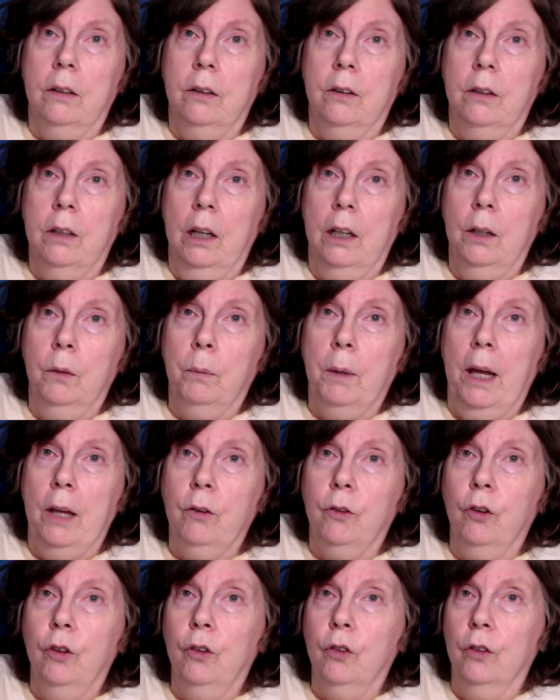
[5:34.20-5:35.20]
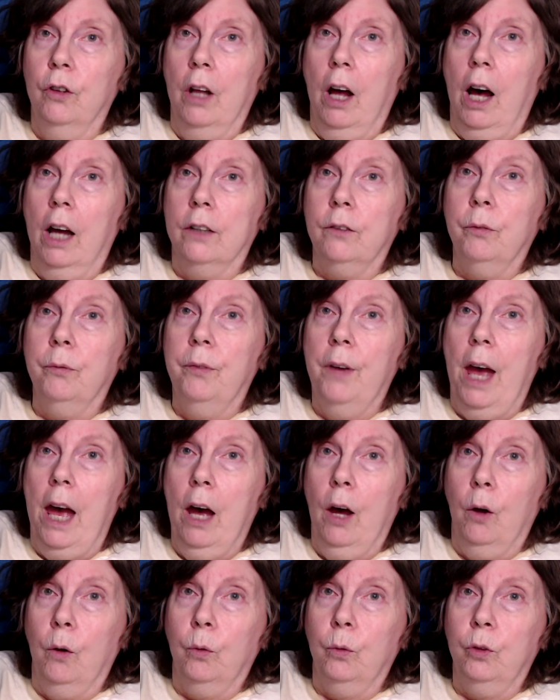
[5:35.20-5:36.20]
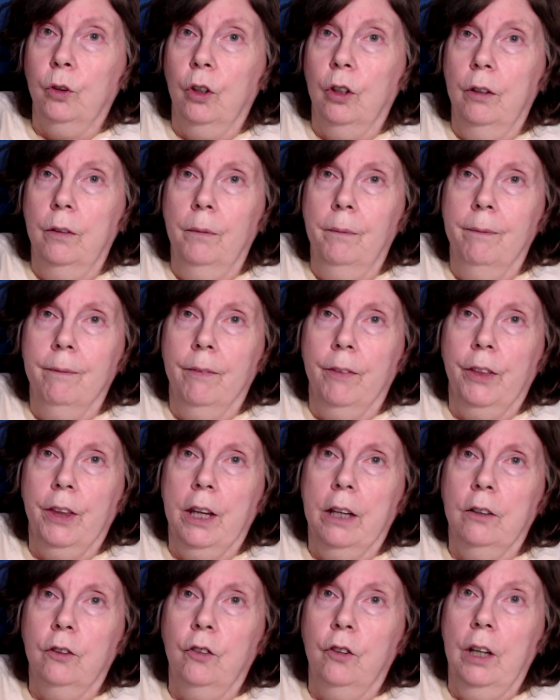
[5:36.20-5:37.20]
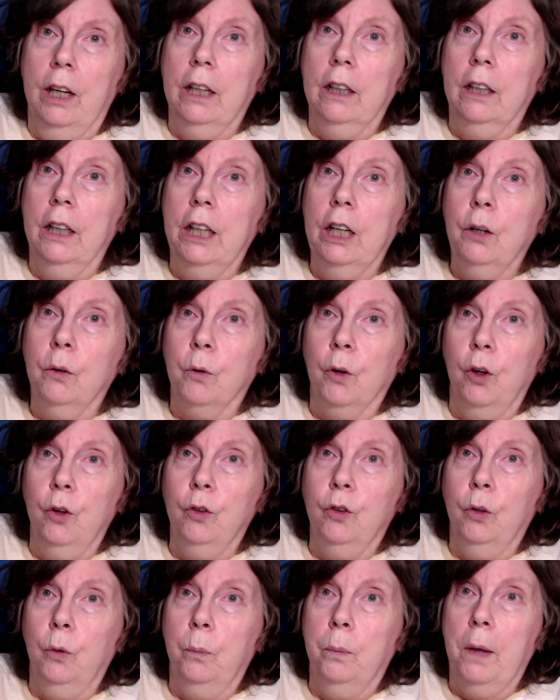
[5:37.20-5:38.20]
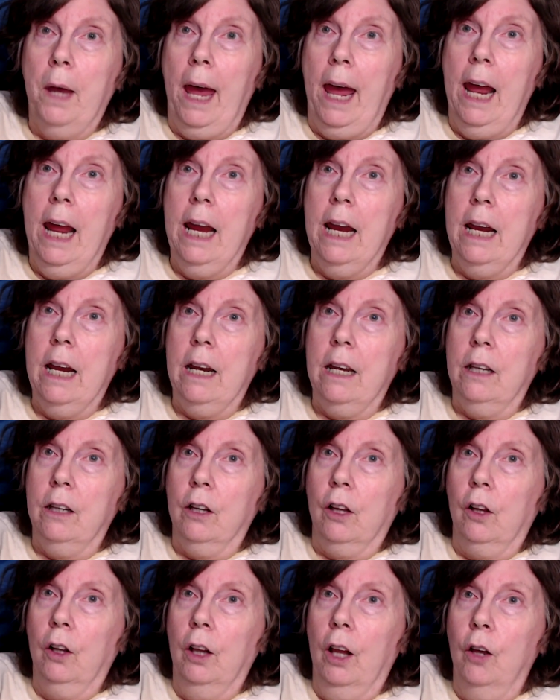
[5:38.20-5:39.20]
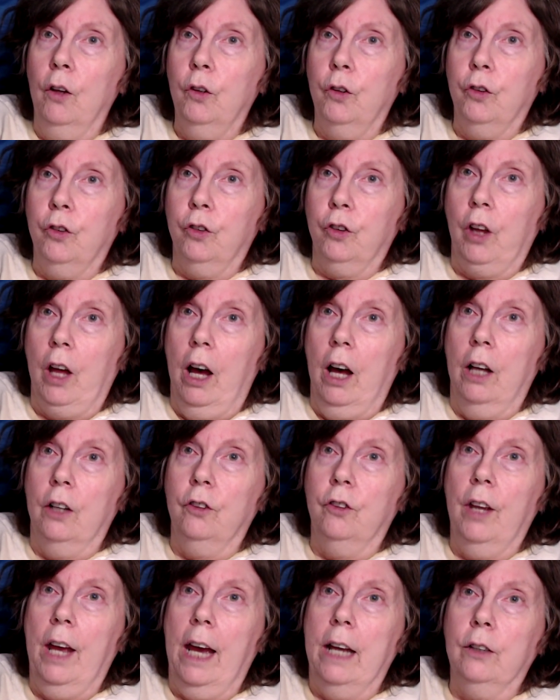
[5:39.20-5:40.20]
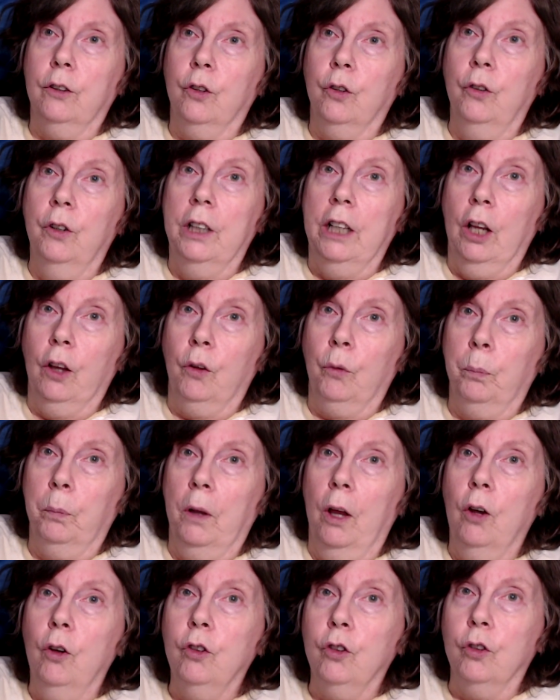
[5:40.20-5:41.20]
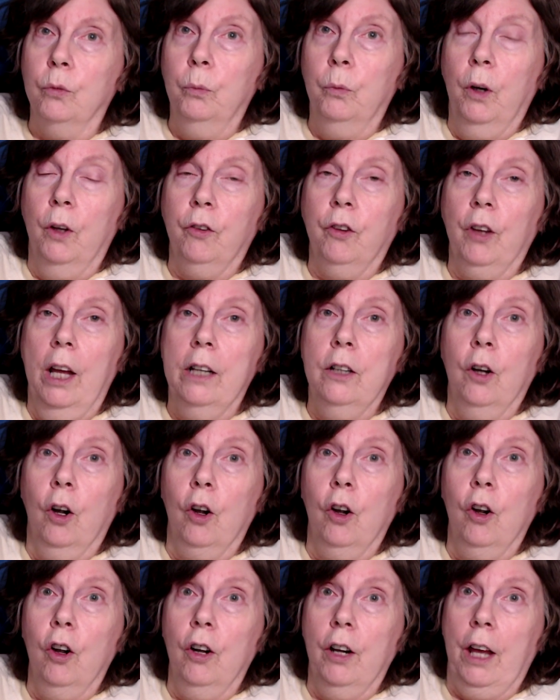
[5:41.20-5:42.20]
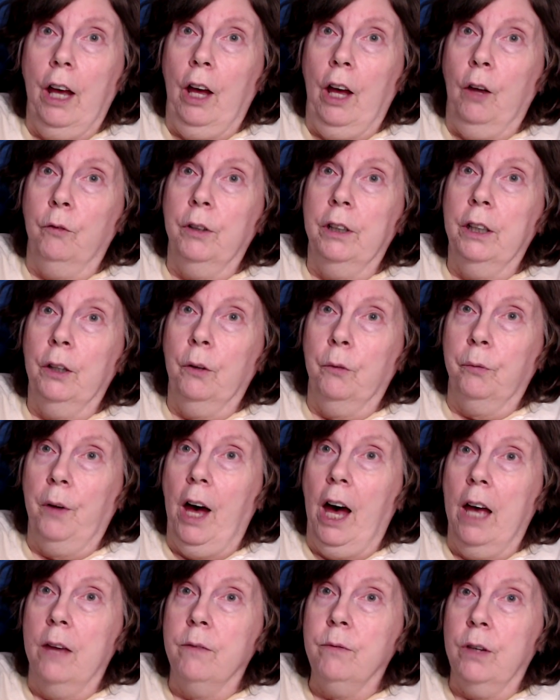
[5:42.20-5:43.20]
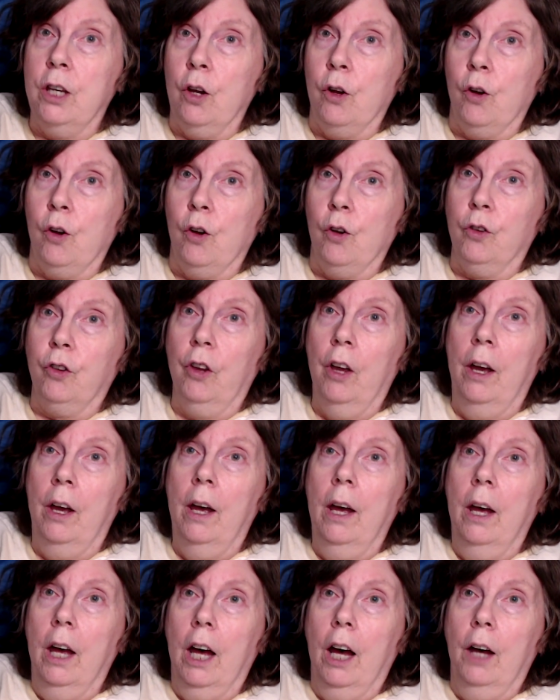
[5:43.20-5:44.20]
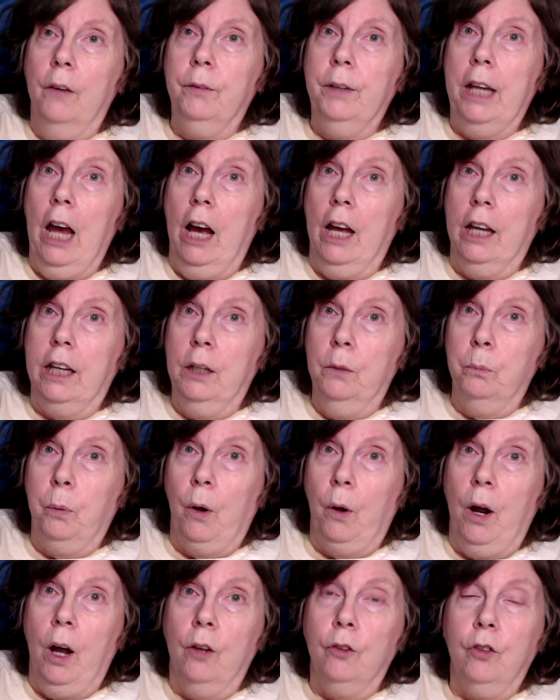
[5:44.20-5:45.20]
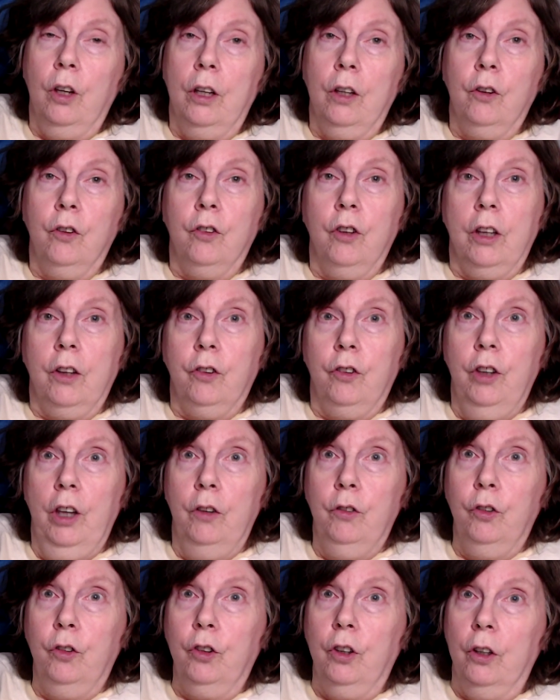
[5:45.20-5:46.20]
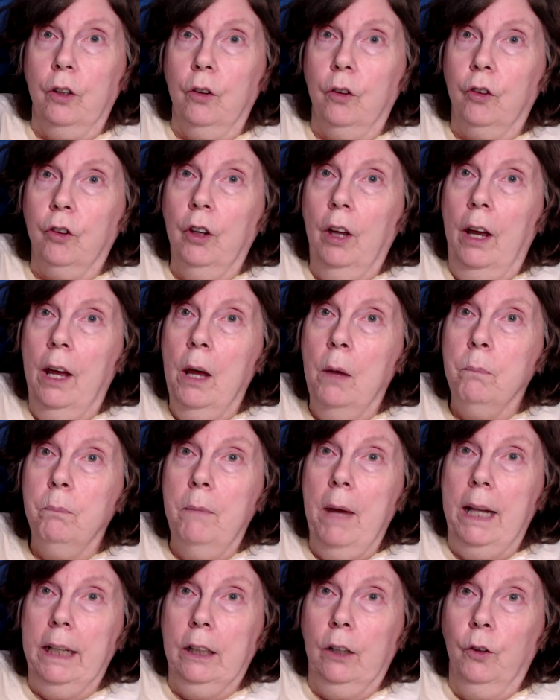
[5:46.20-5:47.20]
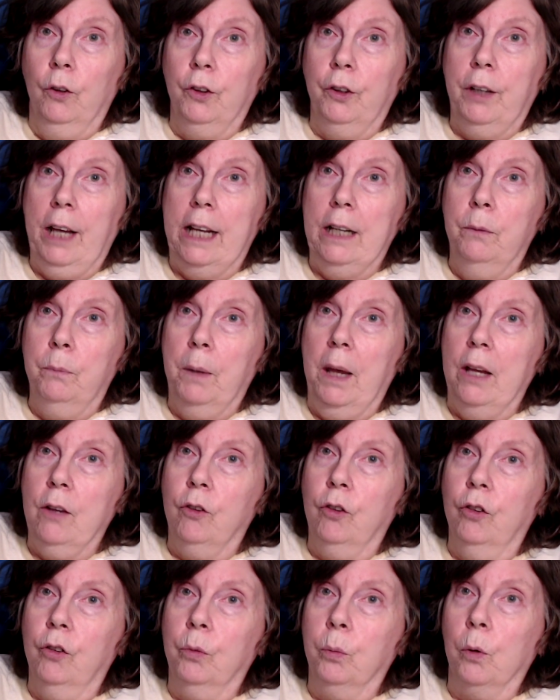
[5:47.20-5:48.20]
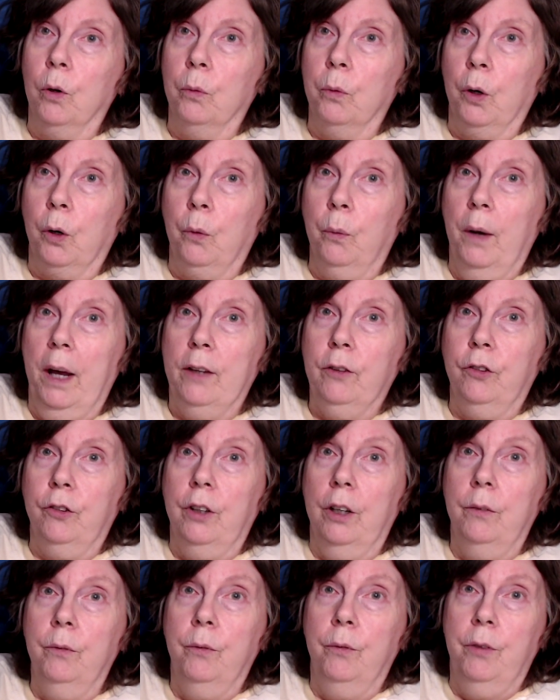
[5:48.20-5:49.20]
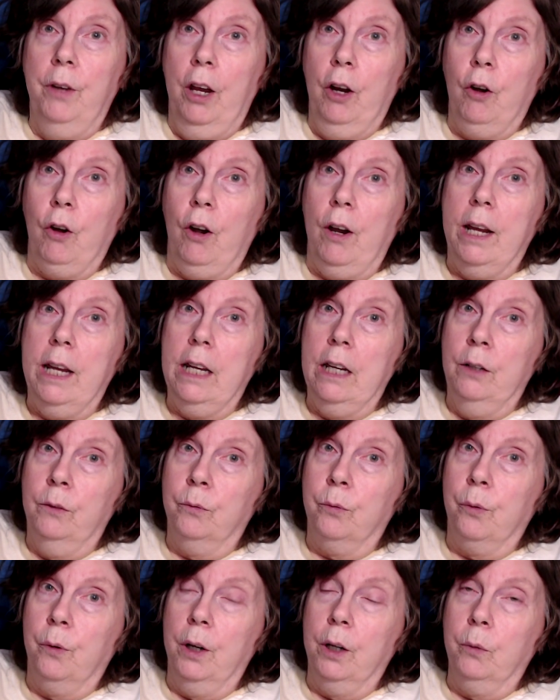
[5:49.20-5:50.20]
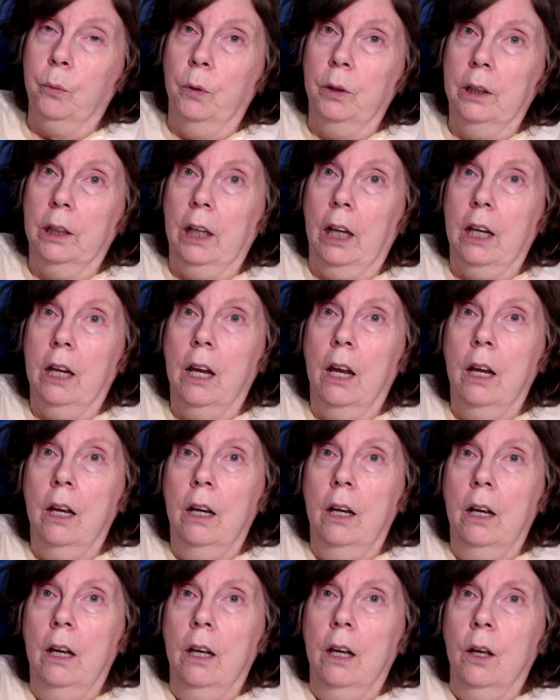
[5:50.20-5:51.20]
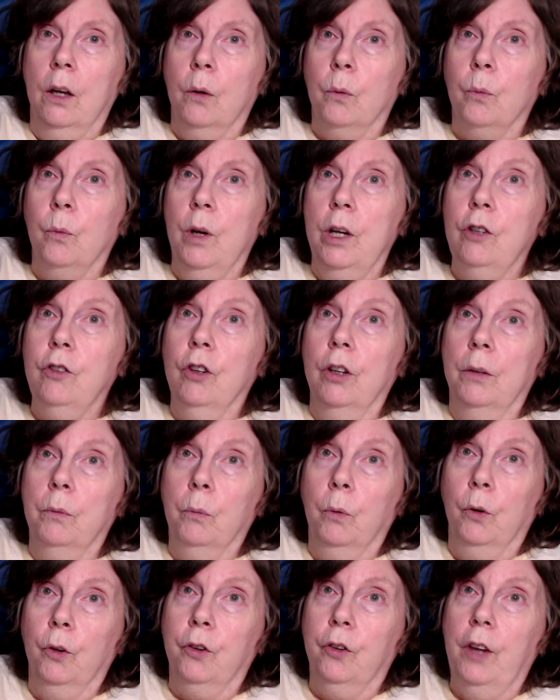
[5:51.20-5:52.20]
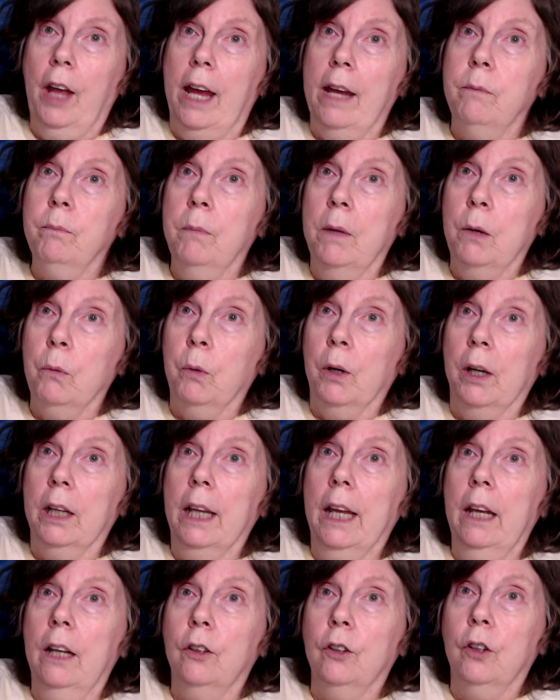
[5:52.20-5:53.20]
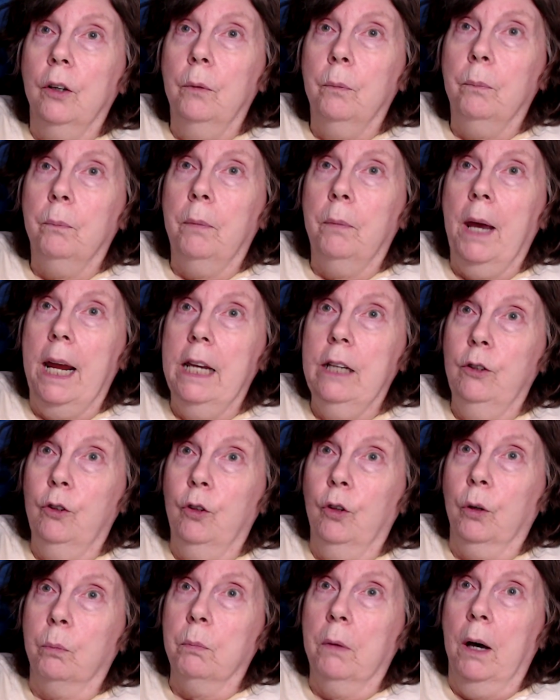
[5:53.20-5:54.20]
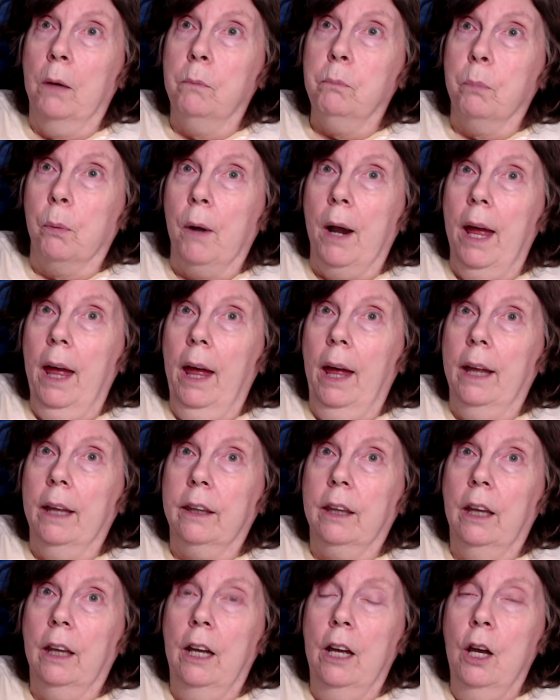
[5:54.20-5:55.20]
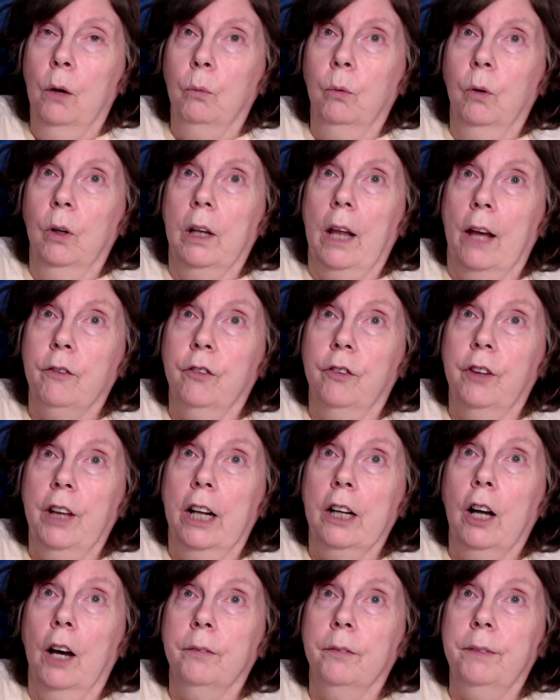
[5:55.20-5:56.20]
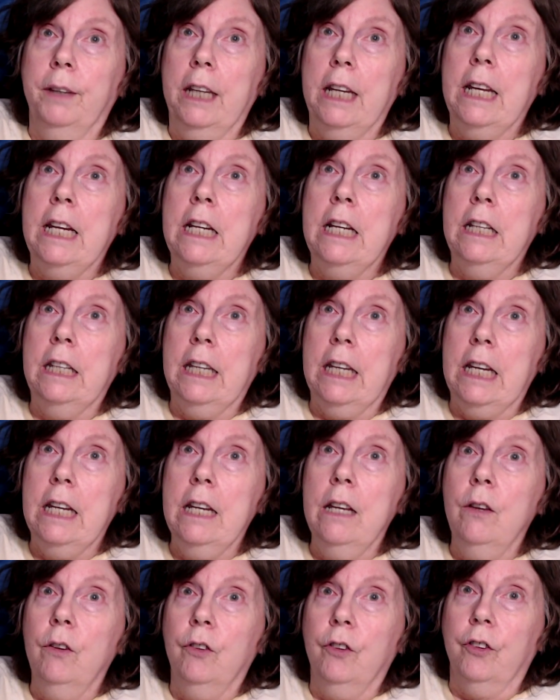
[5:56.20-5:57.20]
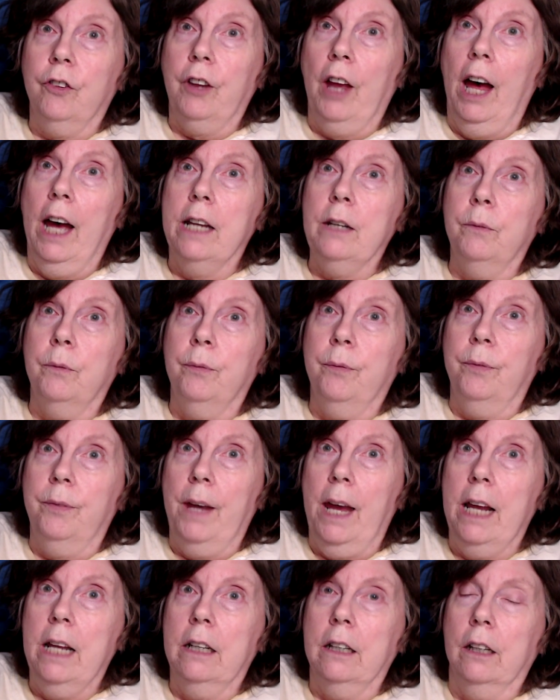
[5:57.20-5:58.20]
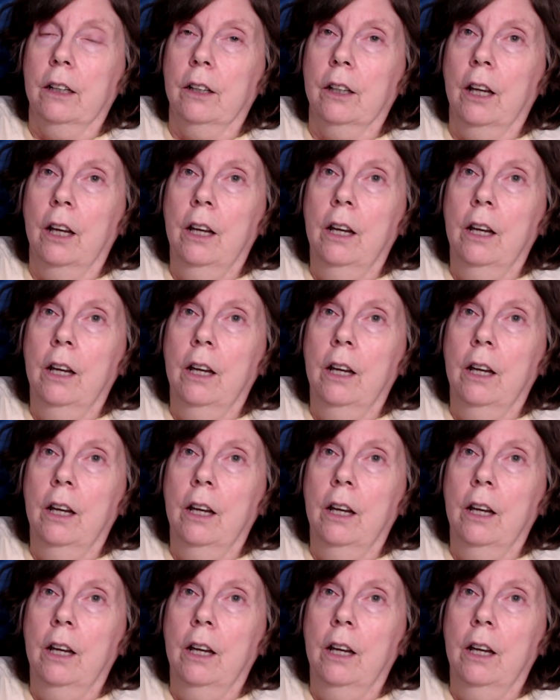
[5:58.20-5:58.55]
Databases not found. Tingling grew to pain. Close contact to an explosion was unheard of in the 5 years of the ICANN project's existence. Medical databases were requested very infrequently. Regen will save me, will it? Pain took my breath. Will I set off the ED? Sight faded.